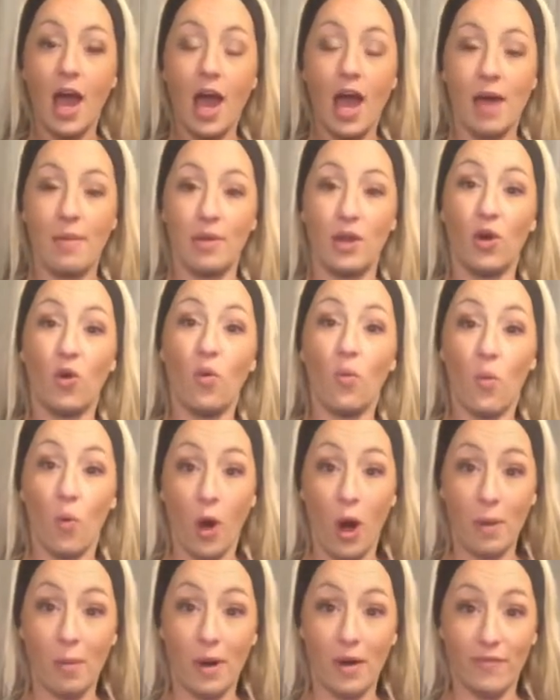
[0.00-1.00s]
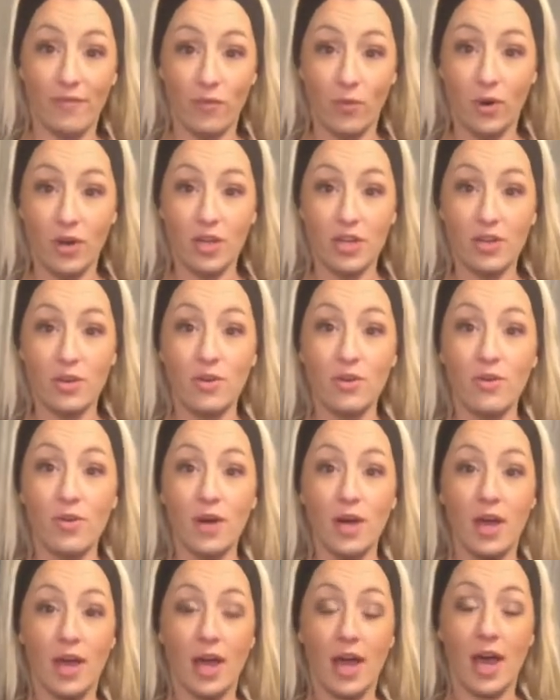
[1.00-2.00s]
and it'll warm up for you
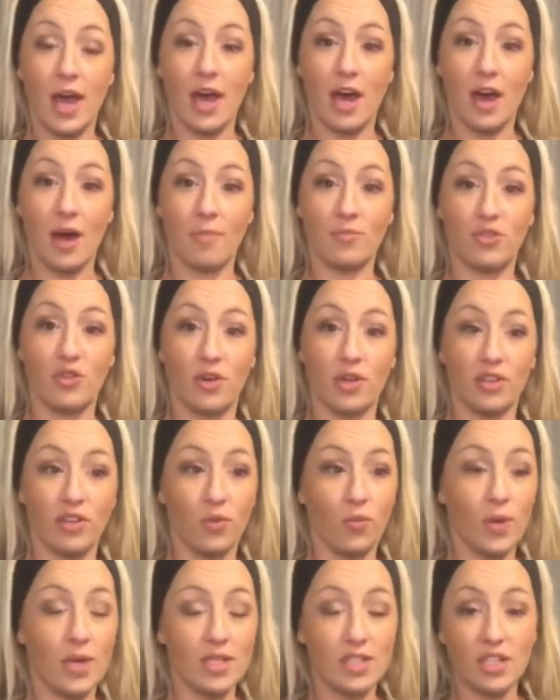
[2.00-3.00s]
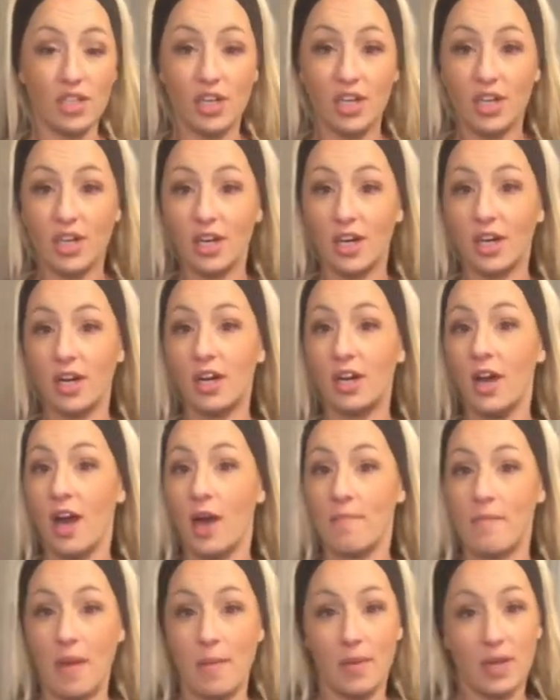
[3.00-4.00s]
during the winter,
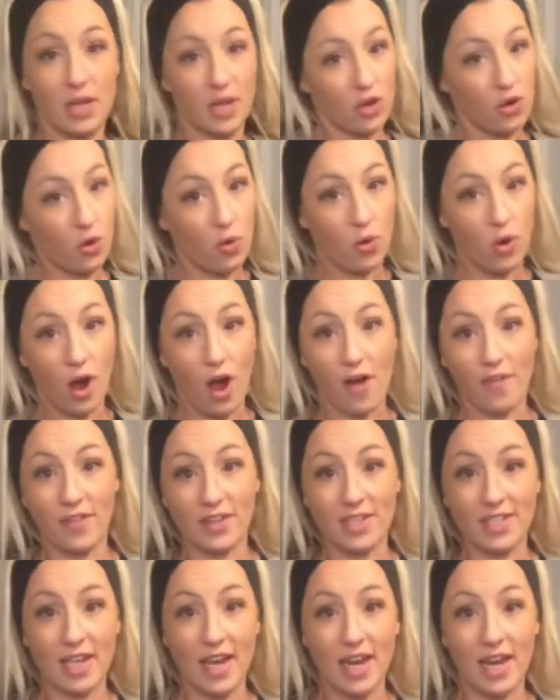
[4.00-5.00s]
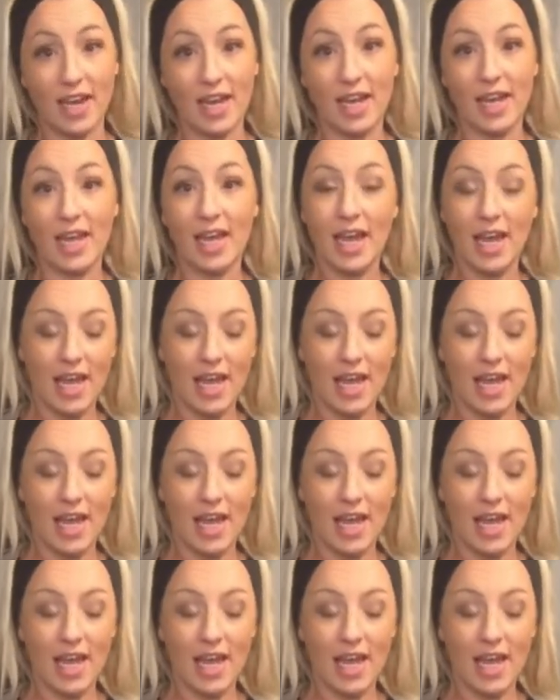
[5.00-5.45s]
maybe in a cold office setting.